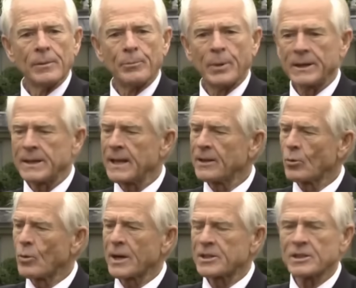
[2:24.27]
But then the
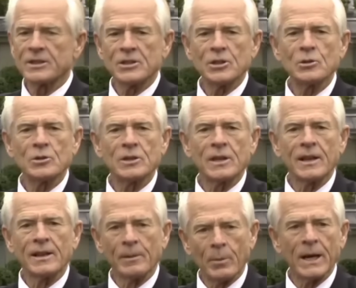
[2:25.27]
Russians use
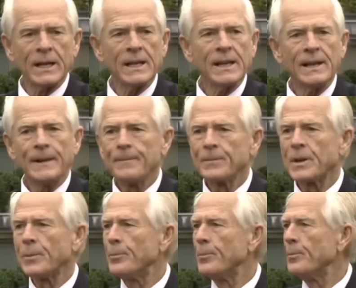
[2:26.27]
the money
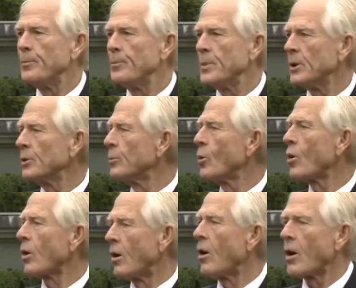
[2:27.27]
to build
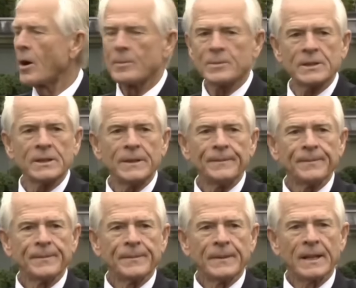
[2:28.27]
more arms
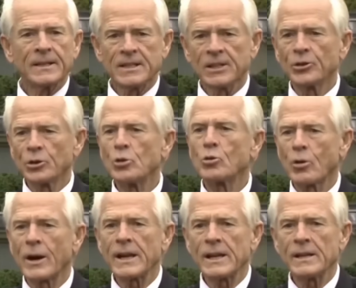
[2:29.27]
and kill
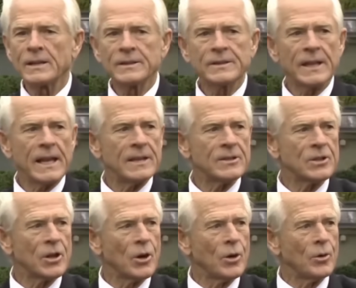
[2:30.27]
Ukrainians, and
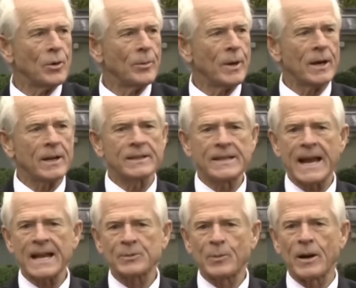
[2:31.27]
so American
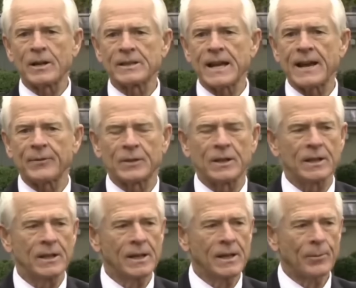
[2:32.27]
taxpayers have to
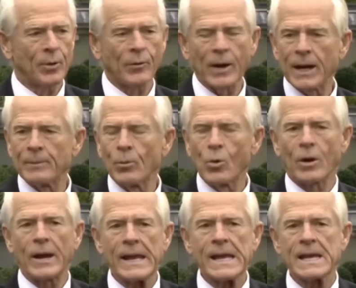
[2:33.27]
provide
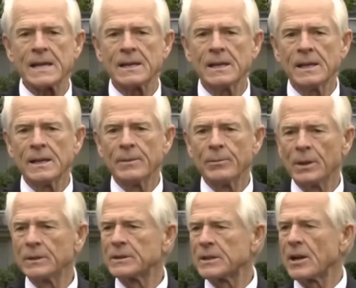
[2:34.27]
more aid,
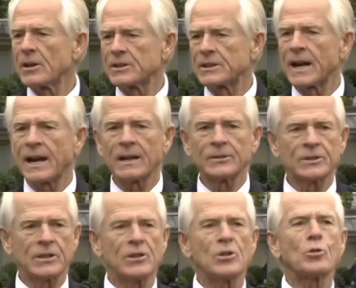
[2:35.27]
military style,
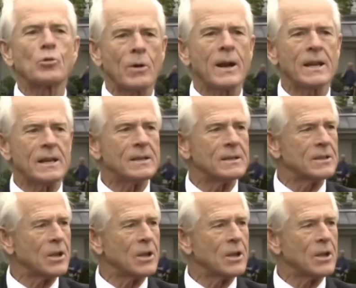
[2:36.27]
to the Ukrainians.